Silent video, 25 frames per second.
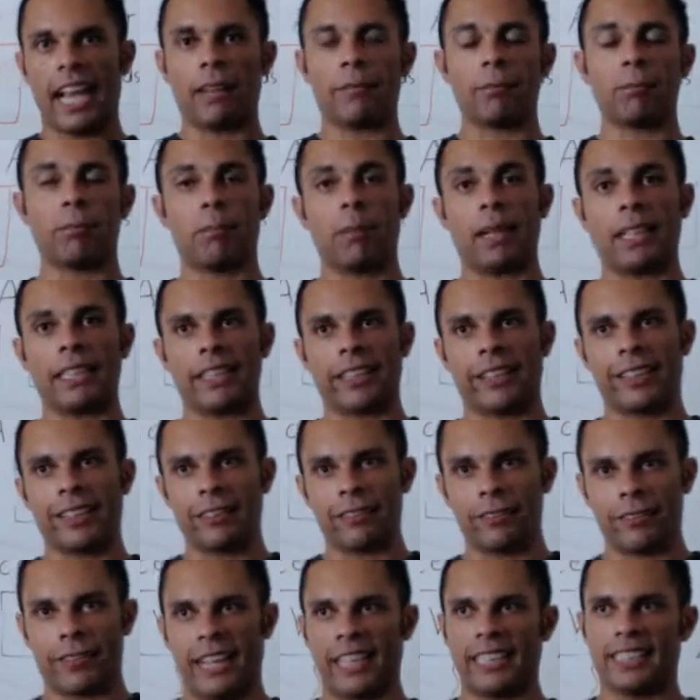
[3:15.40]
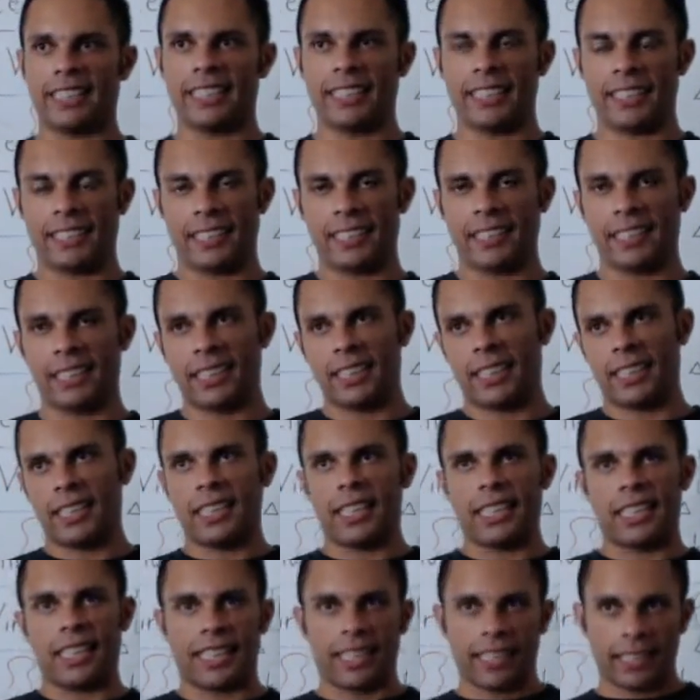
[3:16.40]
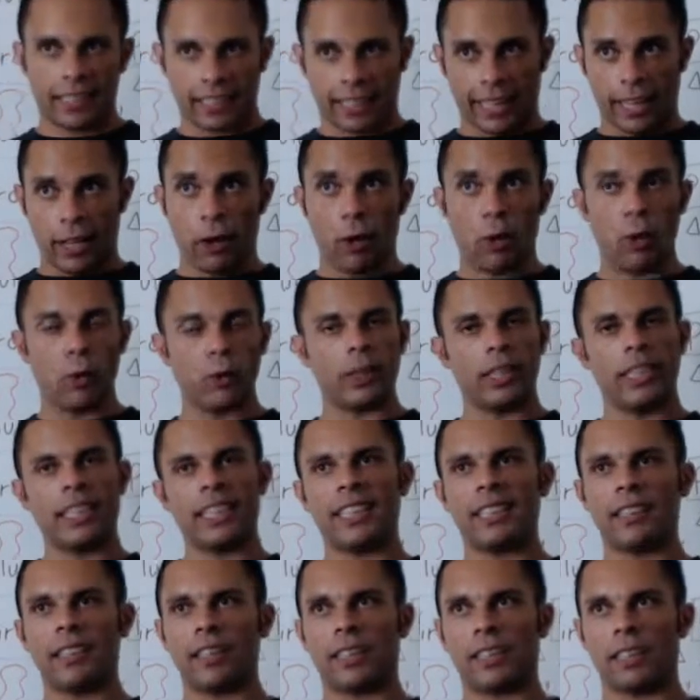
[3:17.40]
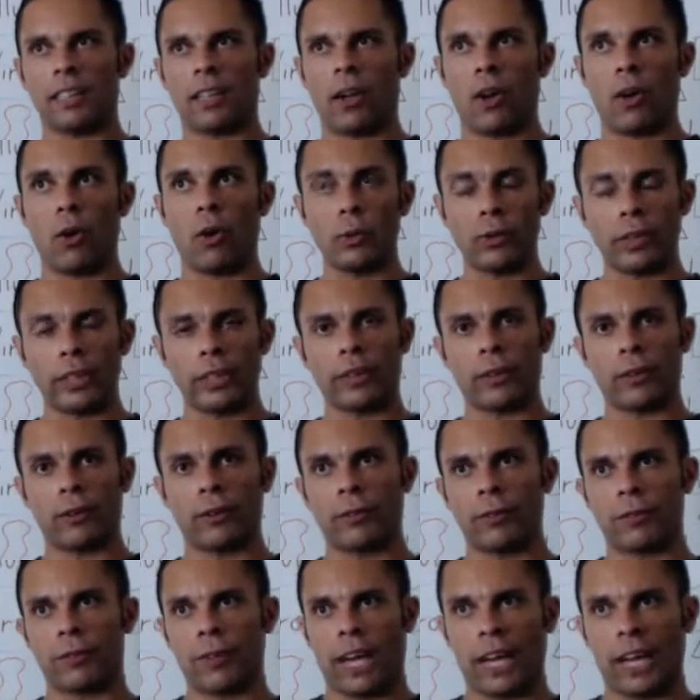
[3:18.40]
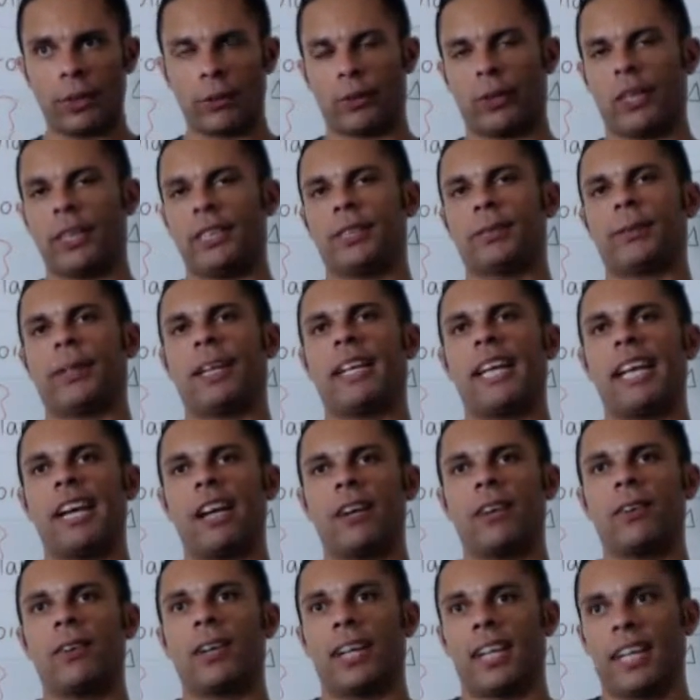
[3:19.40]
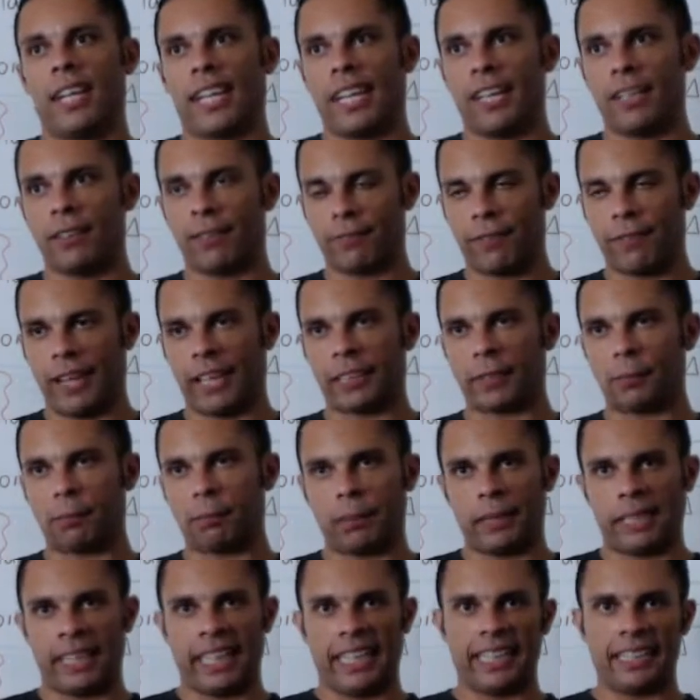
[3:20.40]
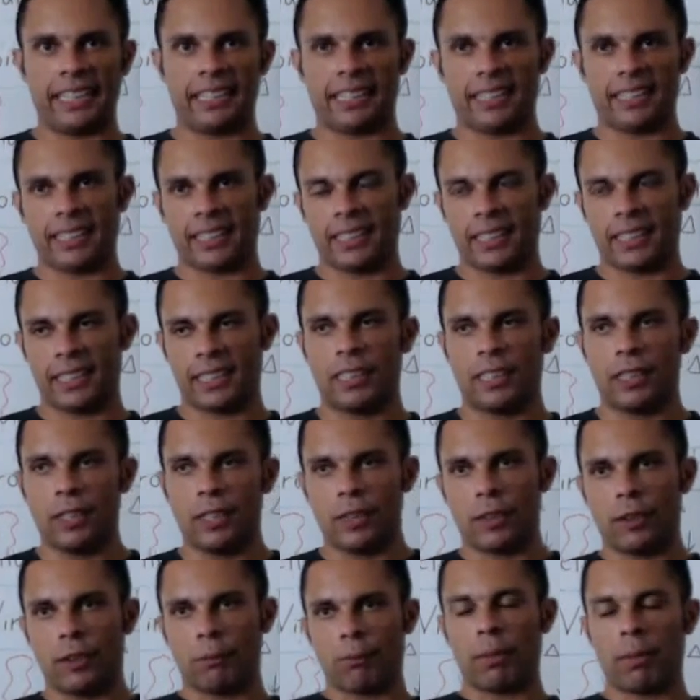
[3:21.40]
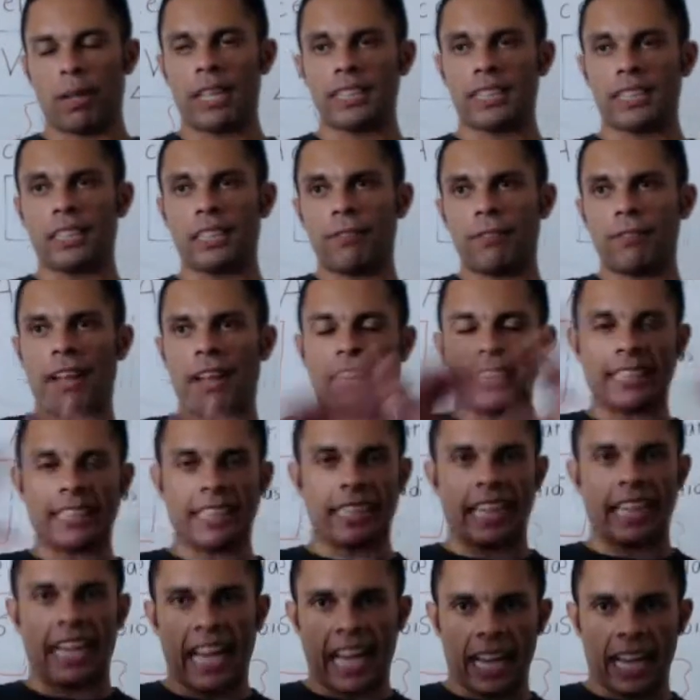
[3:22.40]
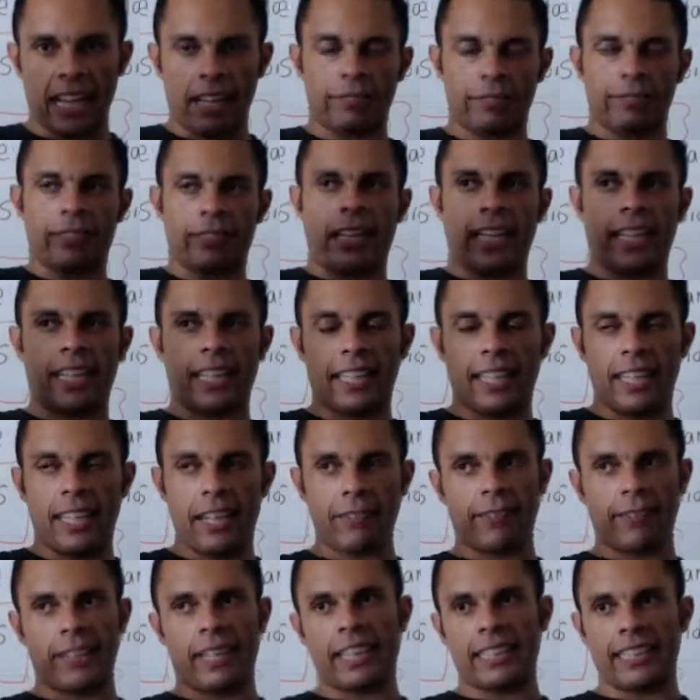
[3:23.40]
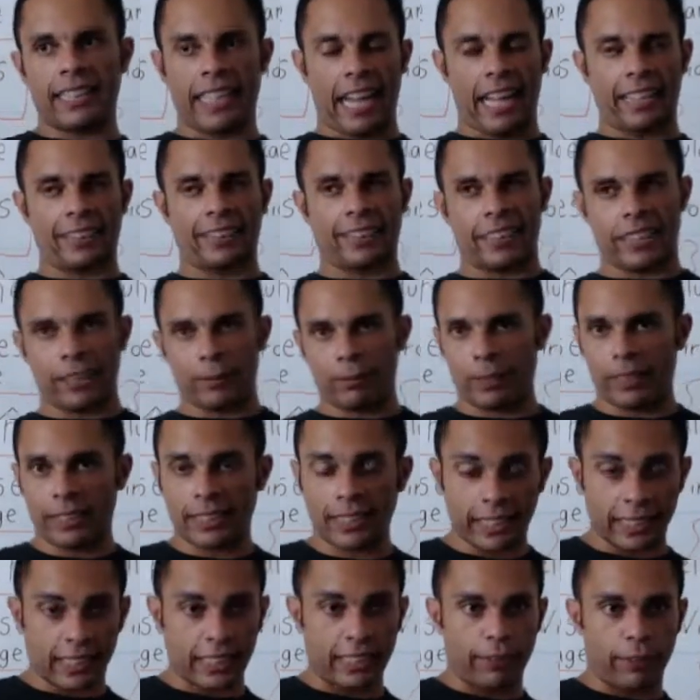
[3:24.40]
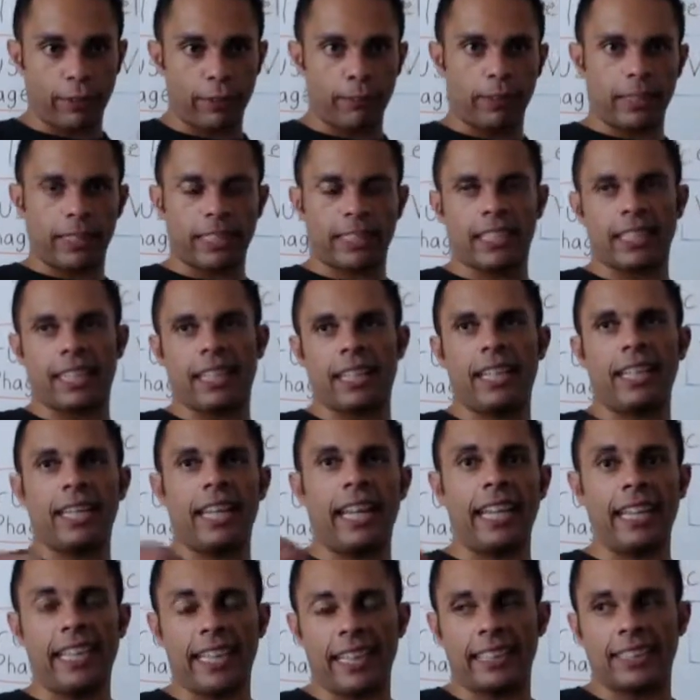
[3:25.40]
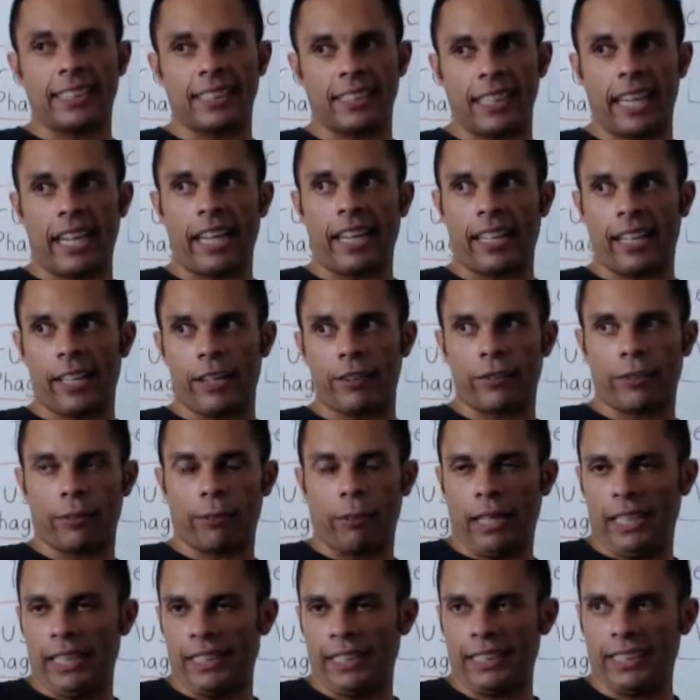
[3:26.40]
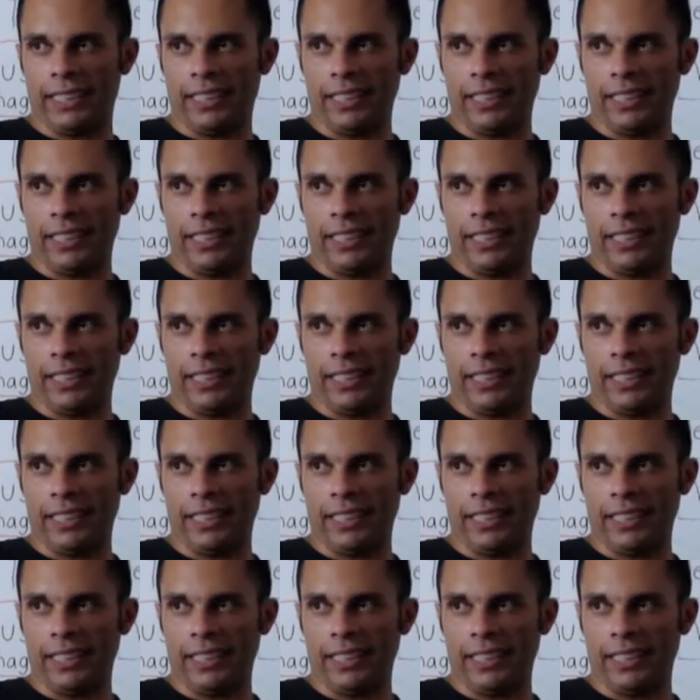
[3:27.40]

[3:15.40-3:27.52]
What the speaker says: but they're infectious. The only known viroids right now infect plants. Because of the fact that they have like nothing attached to them, they're just nothing but naked genetic information,